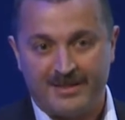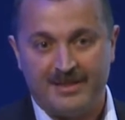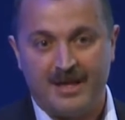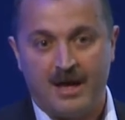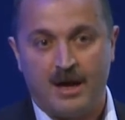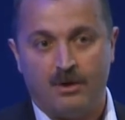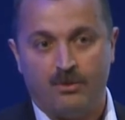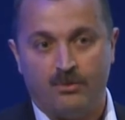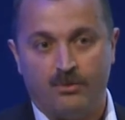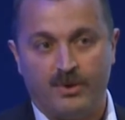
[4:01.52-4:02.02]

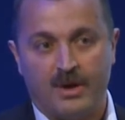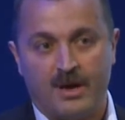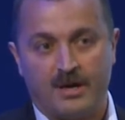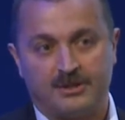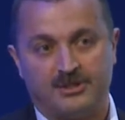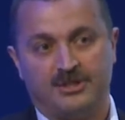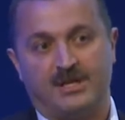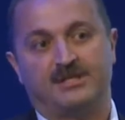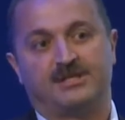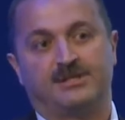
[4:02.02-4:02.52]
now we are
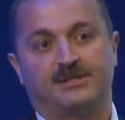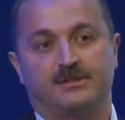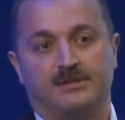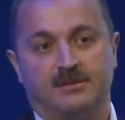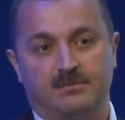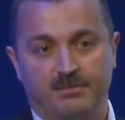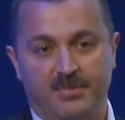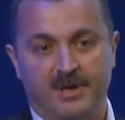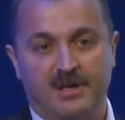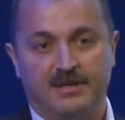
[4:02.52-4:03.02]
just
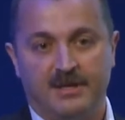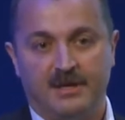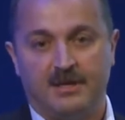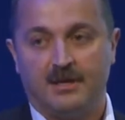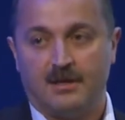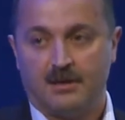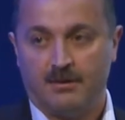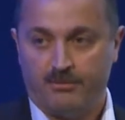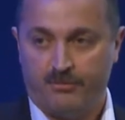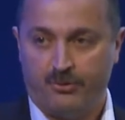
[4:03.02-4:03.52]

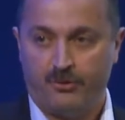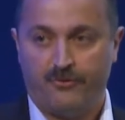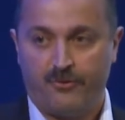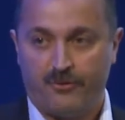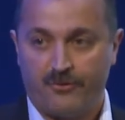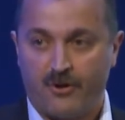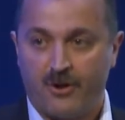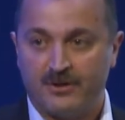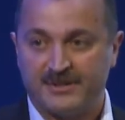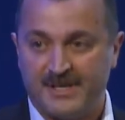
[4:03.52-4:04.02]
building proof
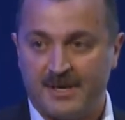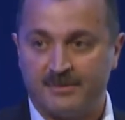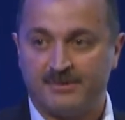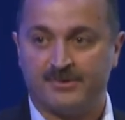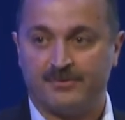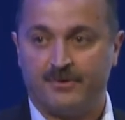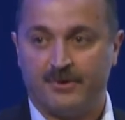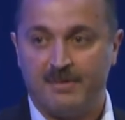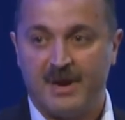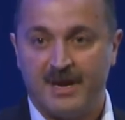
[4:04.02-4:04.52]
of
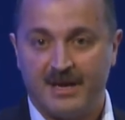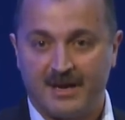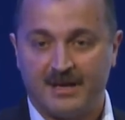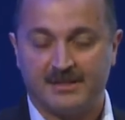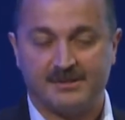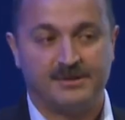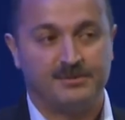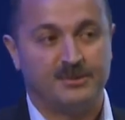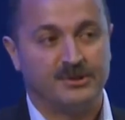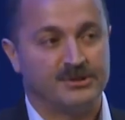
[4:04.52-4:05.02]
concepts for many
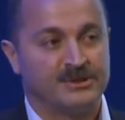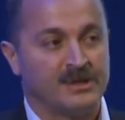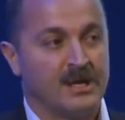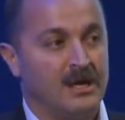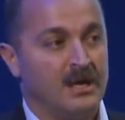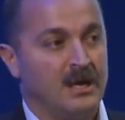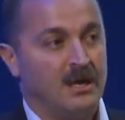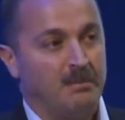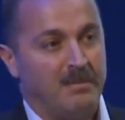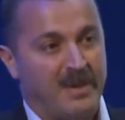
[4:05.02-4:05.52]
customers,
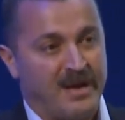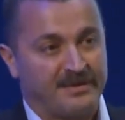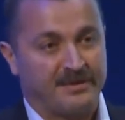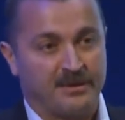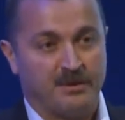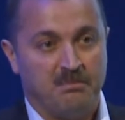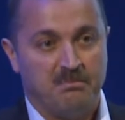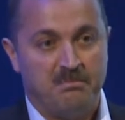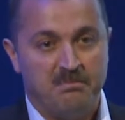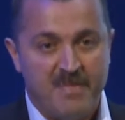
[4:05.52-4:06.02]

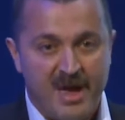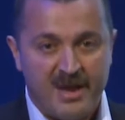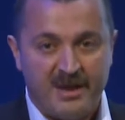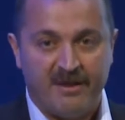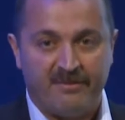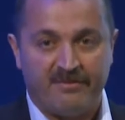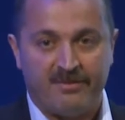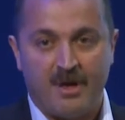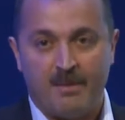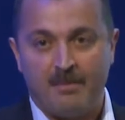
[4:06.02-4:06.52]
but many
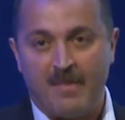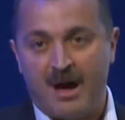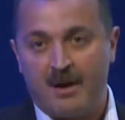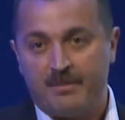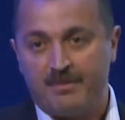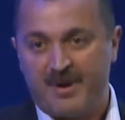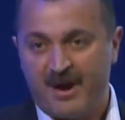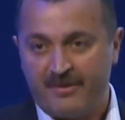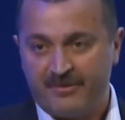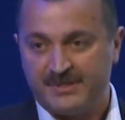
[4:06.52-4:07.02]
of them are
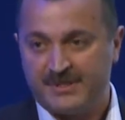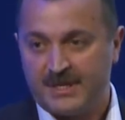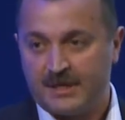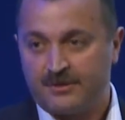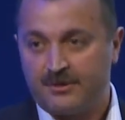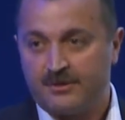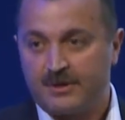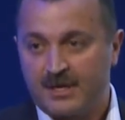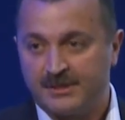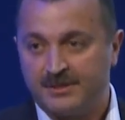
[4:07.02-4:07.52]
private
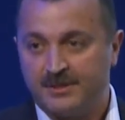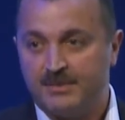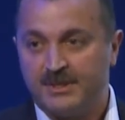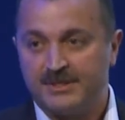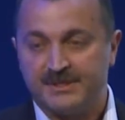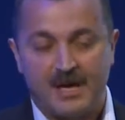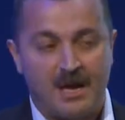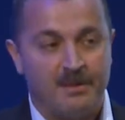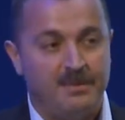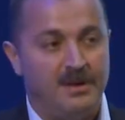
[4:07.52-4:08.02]
sector
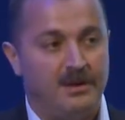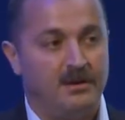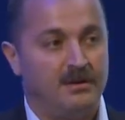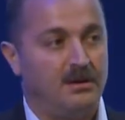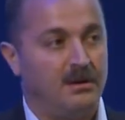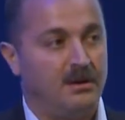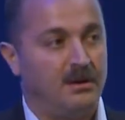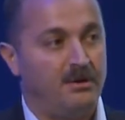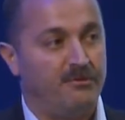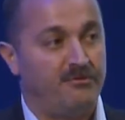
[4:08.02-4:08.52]
customers. I mean,
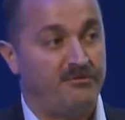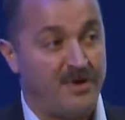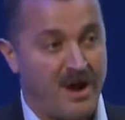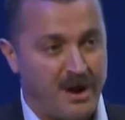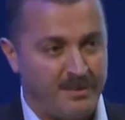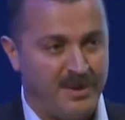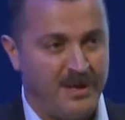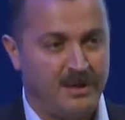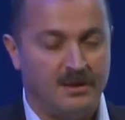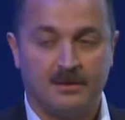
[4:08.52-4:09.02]

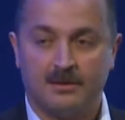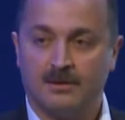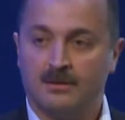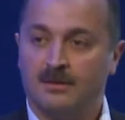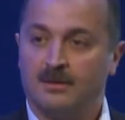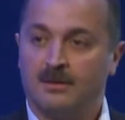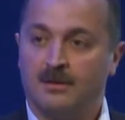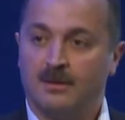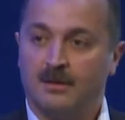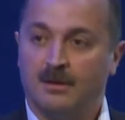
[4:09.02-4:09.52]
farming,
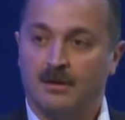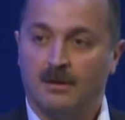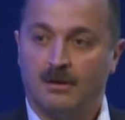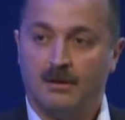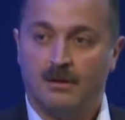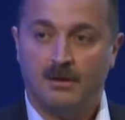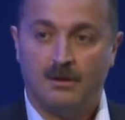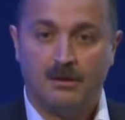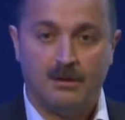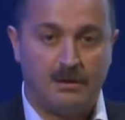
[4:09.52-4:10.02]

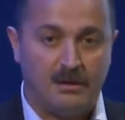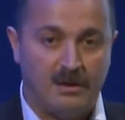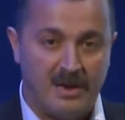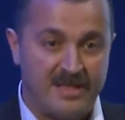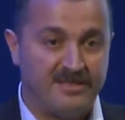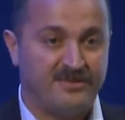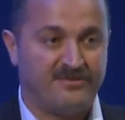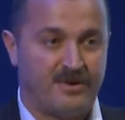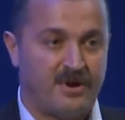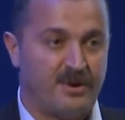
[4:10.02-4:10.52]

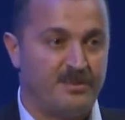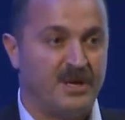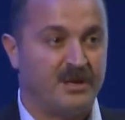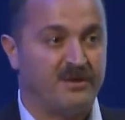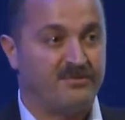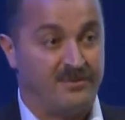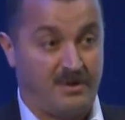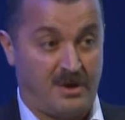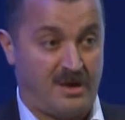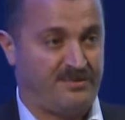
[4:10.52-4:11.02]
land
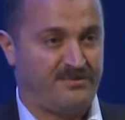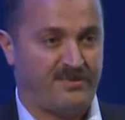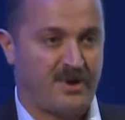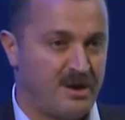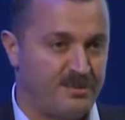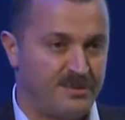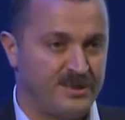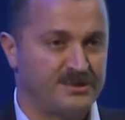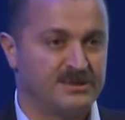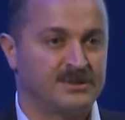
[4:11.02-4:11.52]

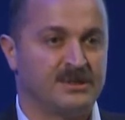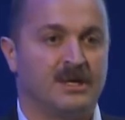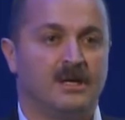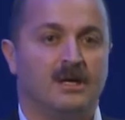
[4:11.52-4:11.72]
farmers,